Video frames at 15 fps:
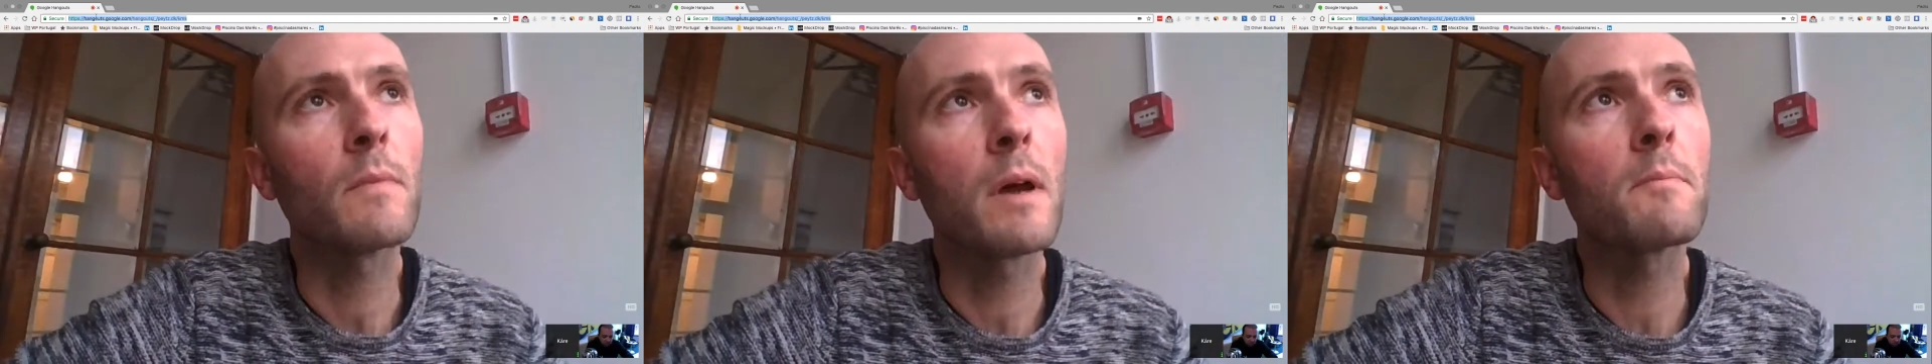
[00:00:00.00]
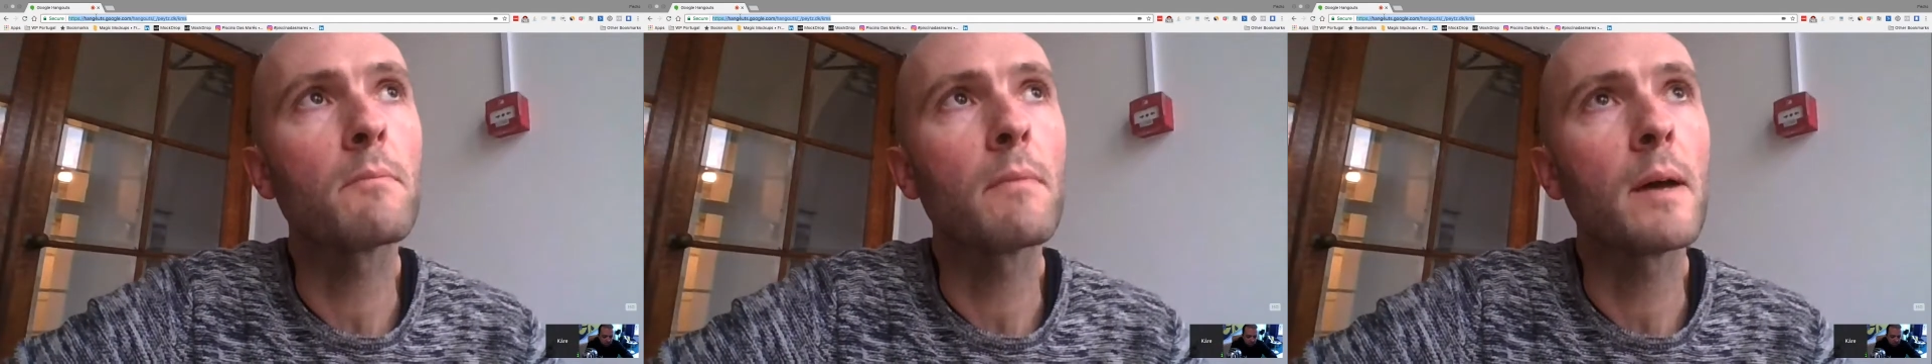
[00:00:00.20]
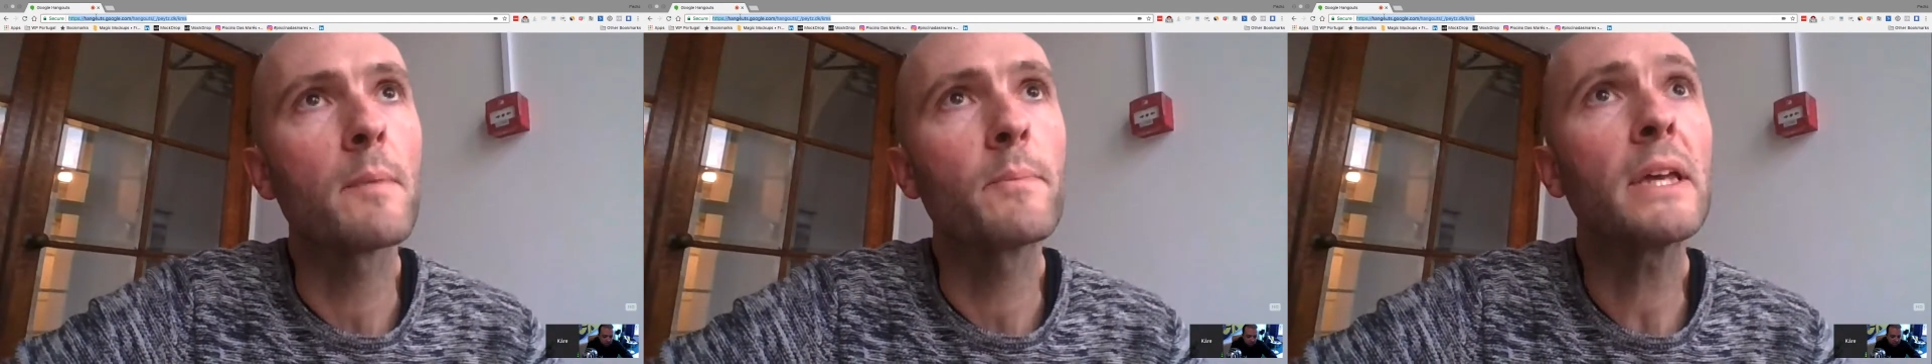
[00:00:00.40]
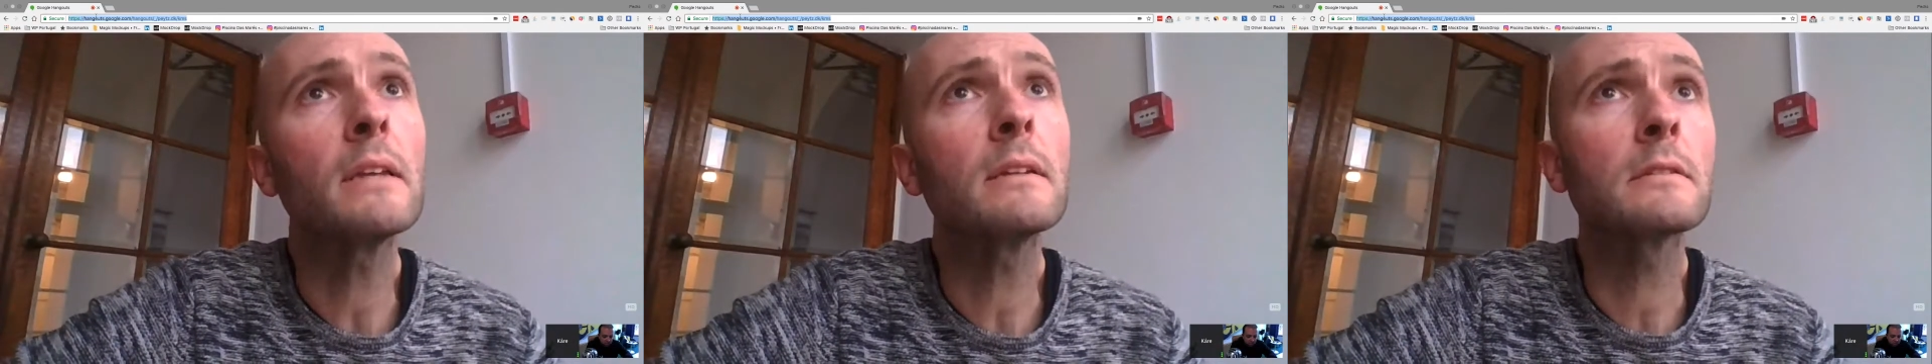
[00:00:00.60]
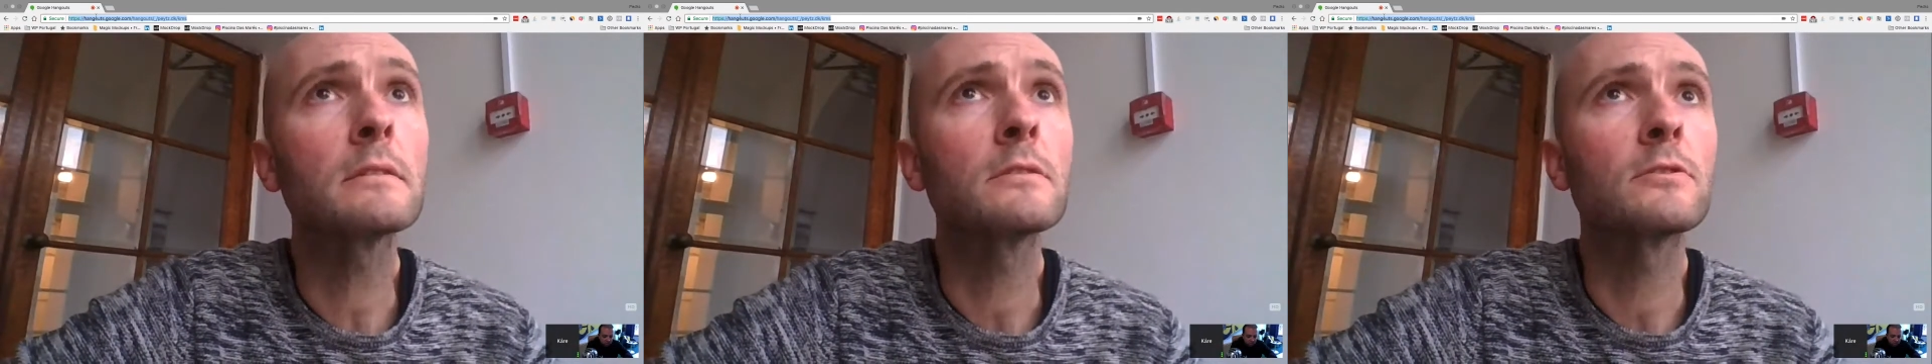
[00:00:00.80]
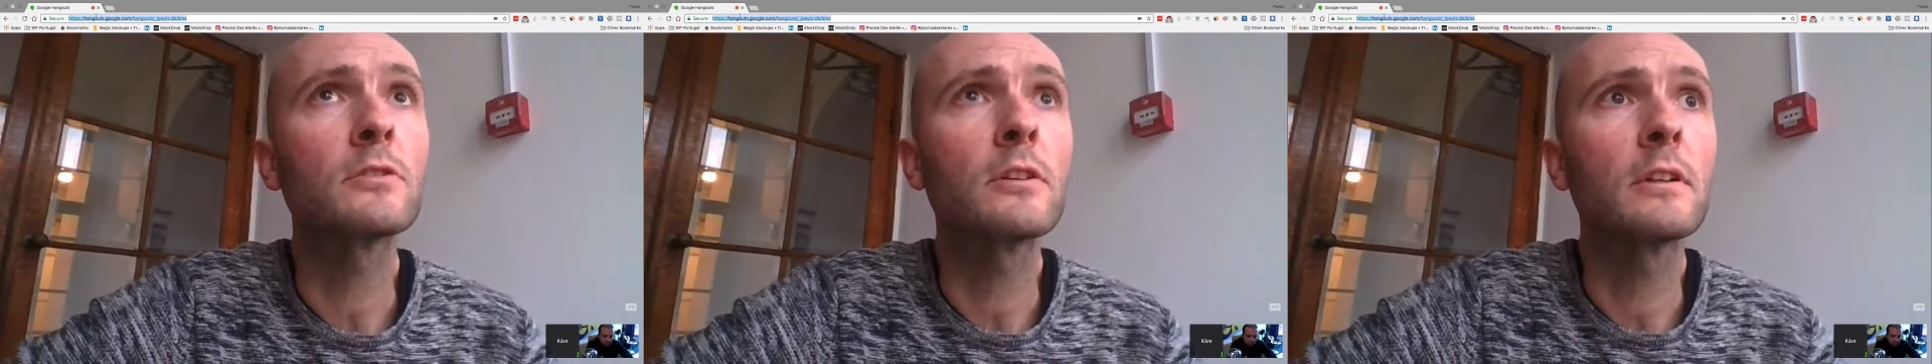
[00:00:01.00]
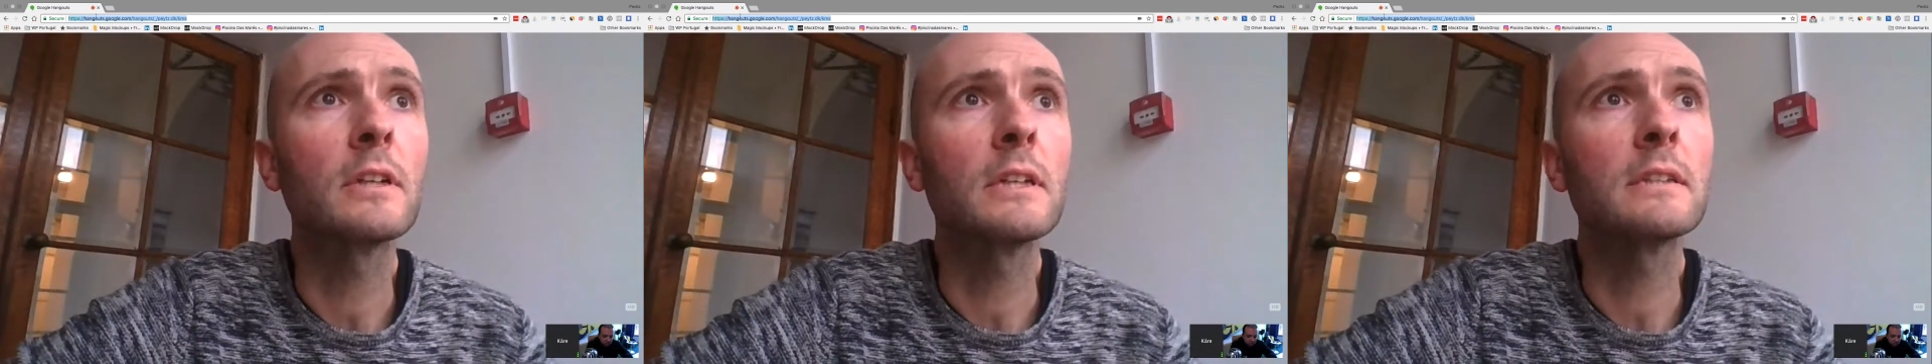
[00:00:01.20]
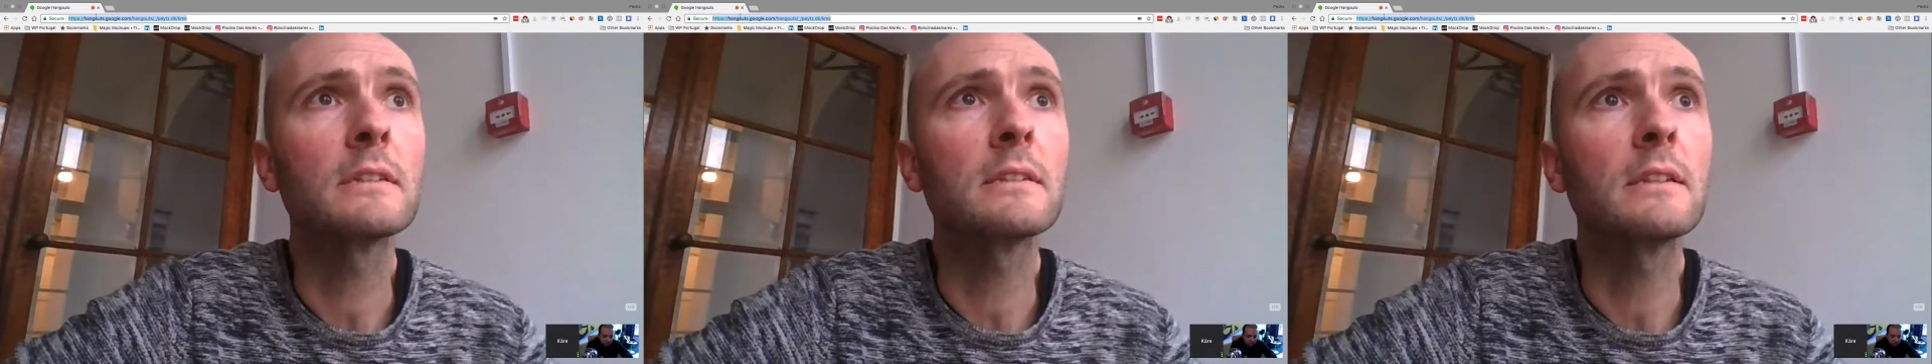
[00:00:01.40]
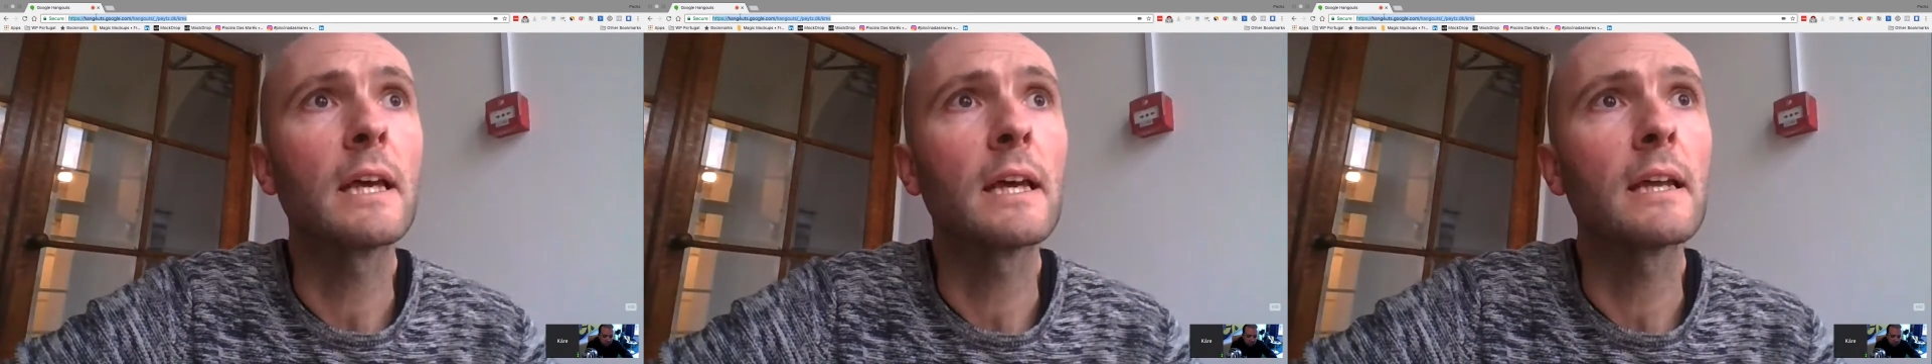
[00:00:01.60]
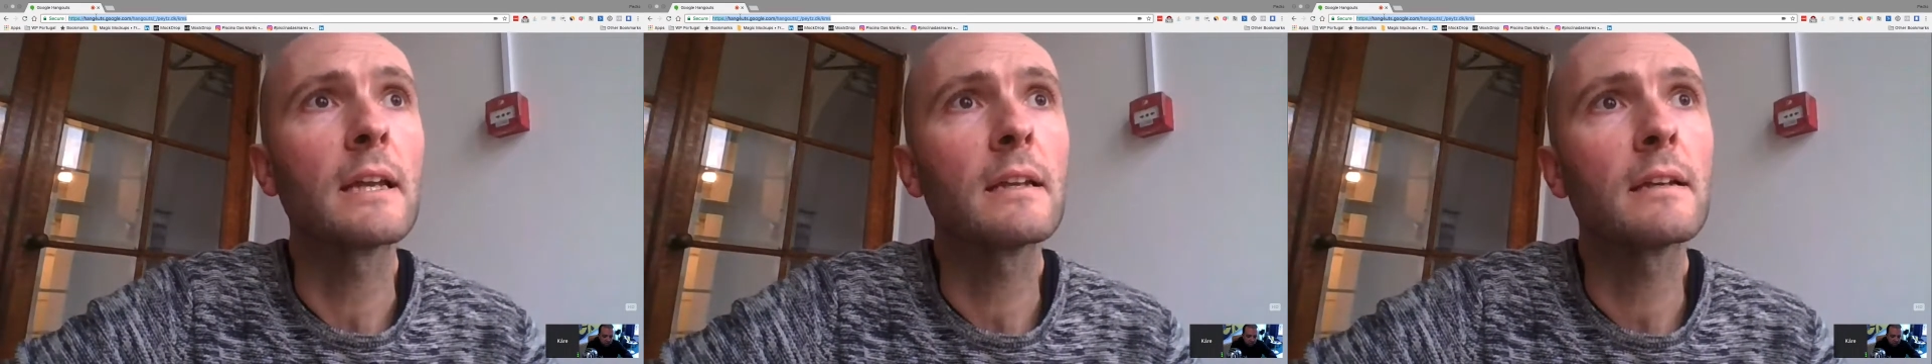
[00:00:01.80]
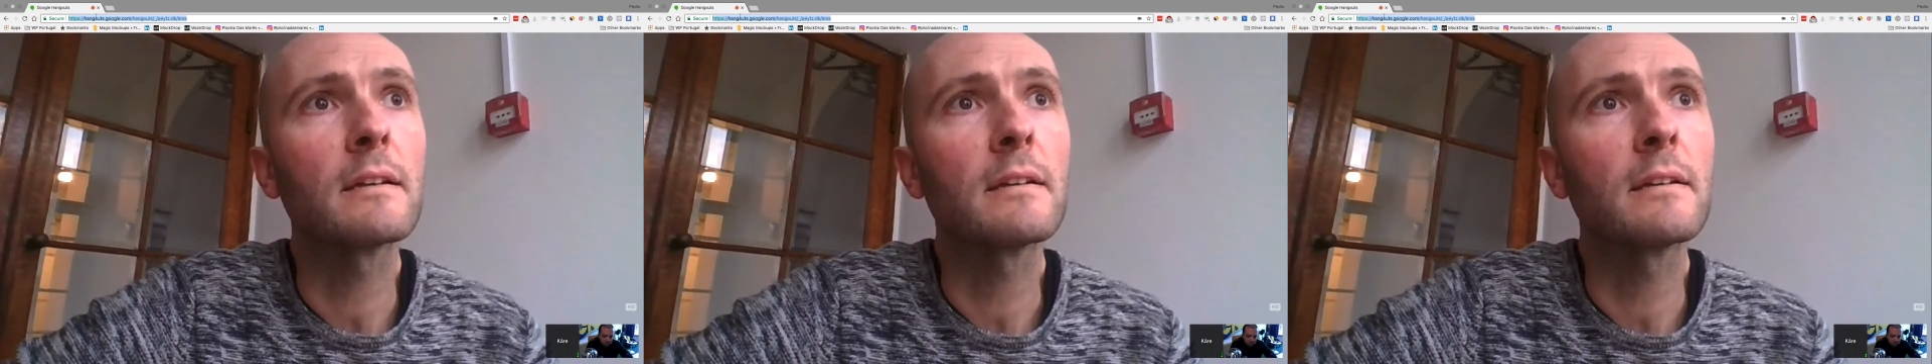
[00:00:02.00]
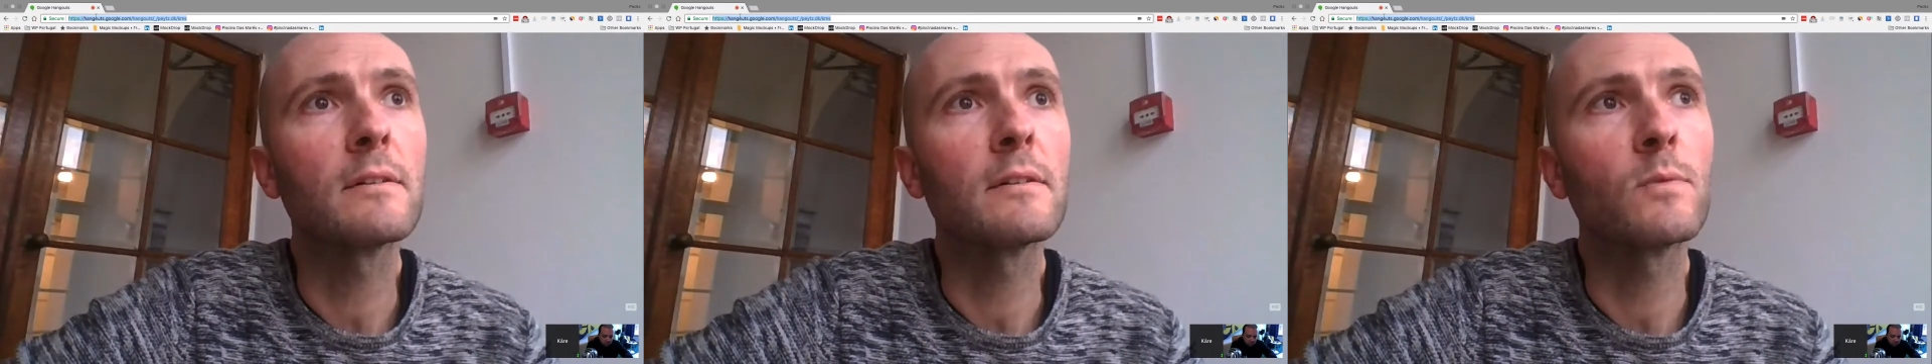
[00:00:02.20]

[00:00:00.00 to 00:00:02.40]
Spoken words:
my biggest concern is that,